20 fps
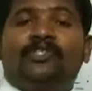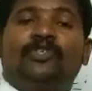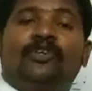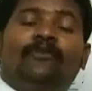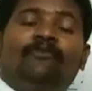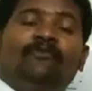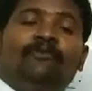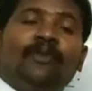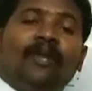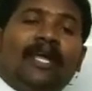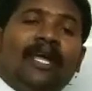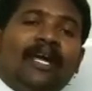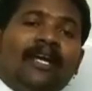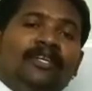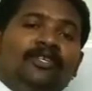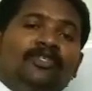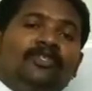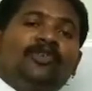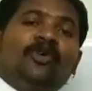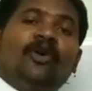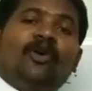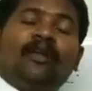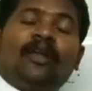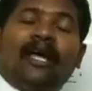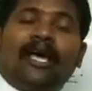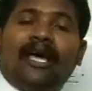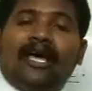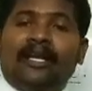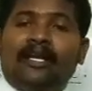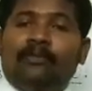of plants or
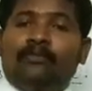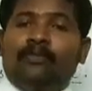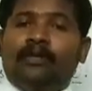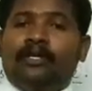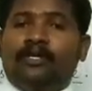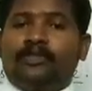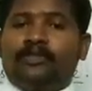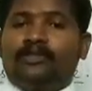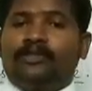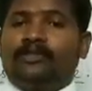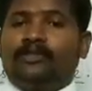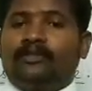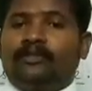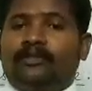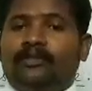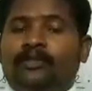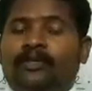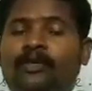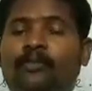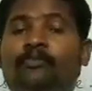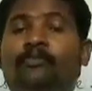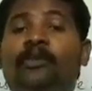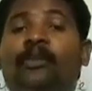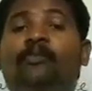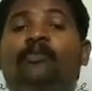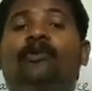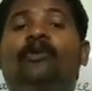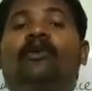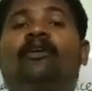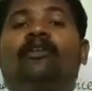animals,
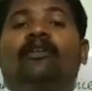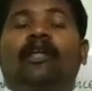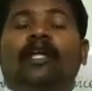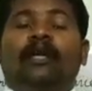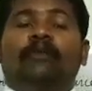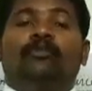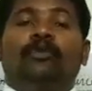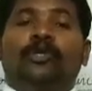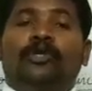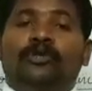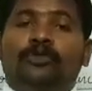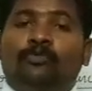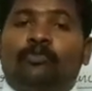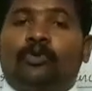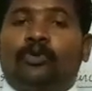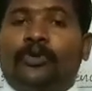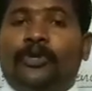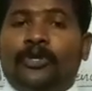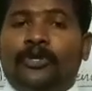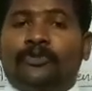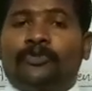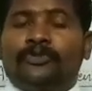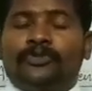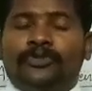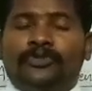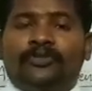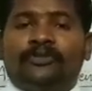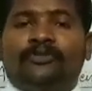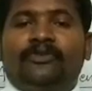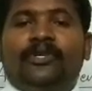people are able to
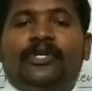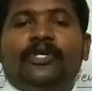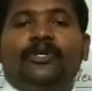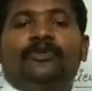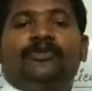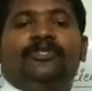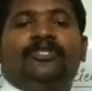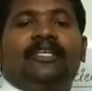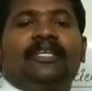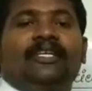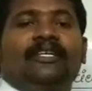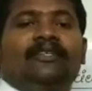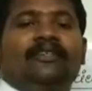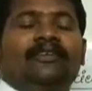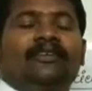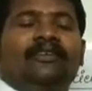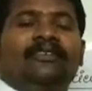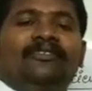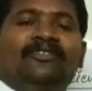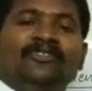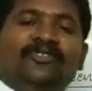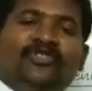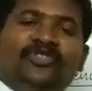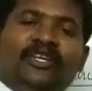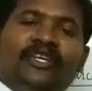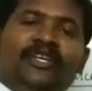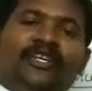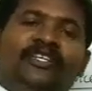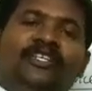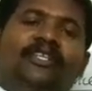produce using
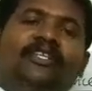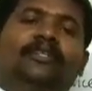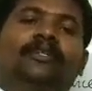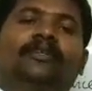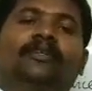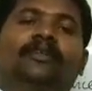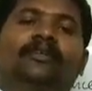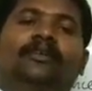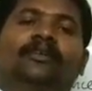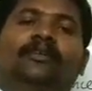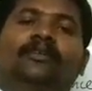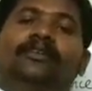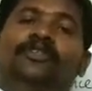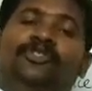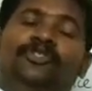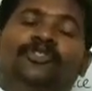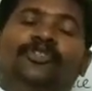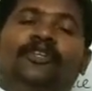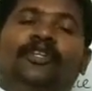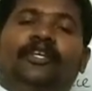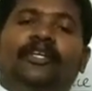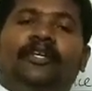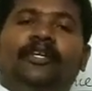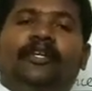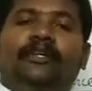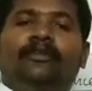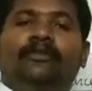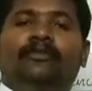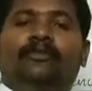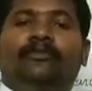genetic
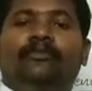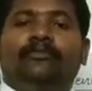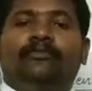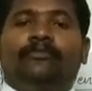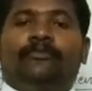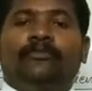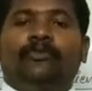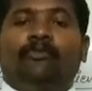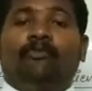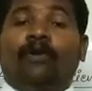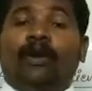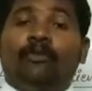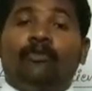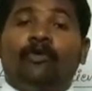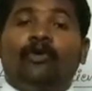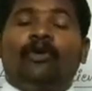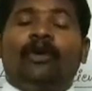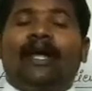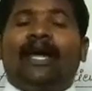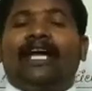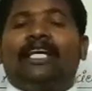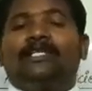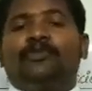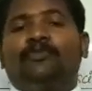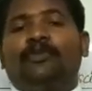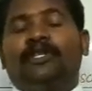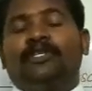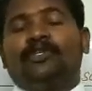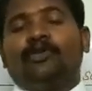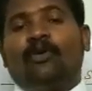engineering. One more
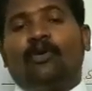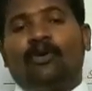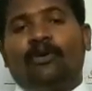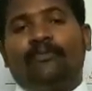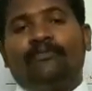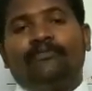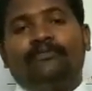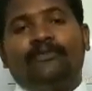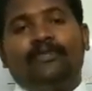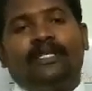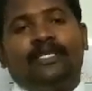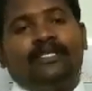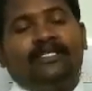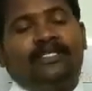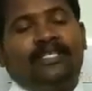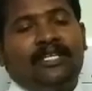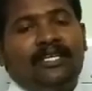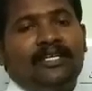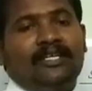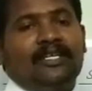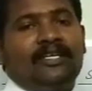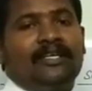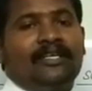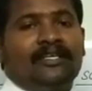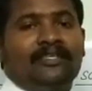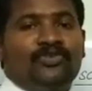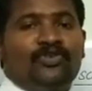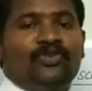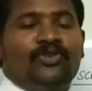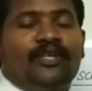aspect of the genetic
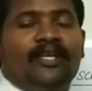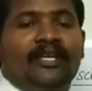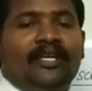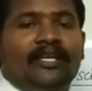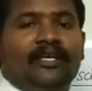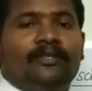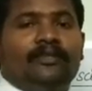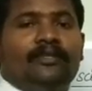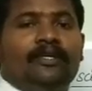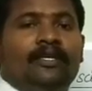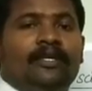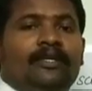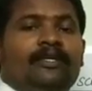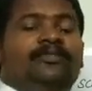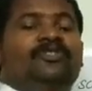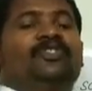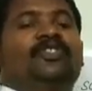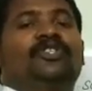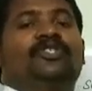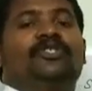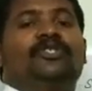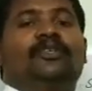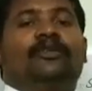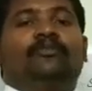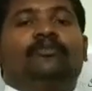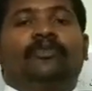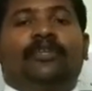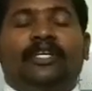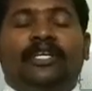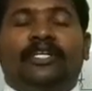engineering
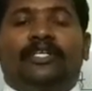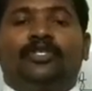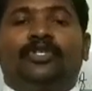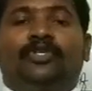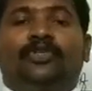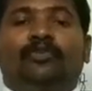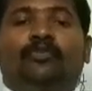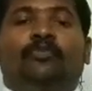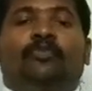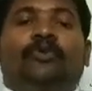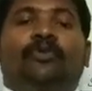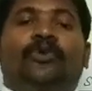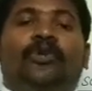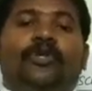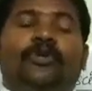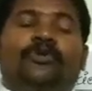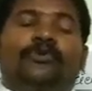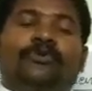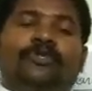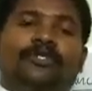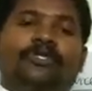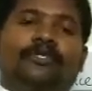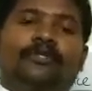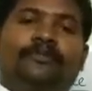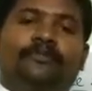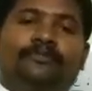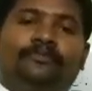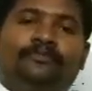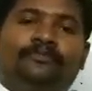system is to produce